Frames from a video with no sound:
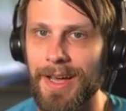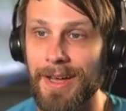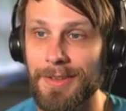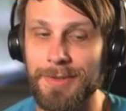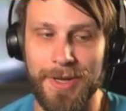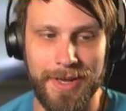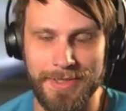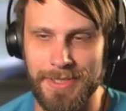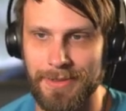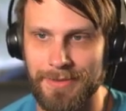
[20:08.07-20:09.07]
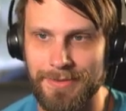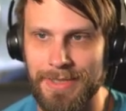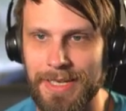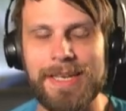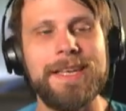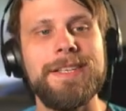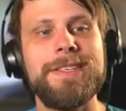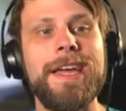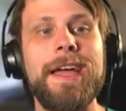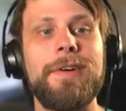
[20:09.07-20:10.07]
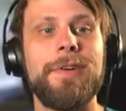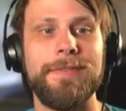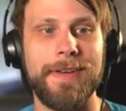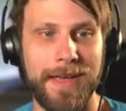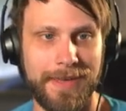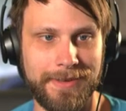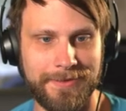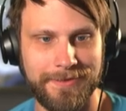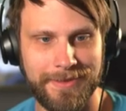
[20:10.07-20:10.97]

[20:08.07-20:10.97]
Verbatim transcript: Hallowed Haunting. Terrifying.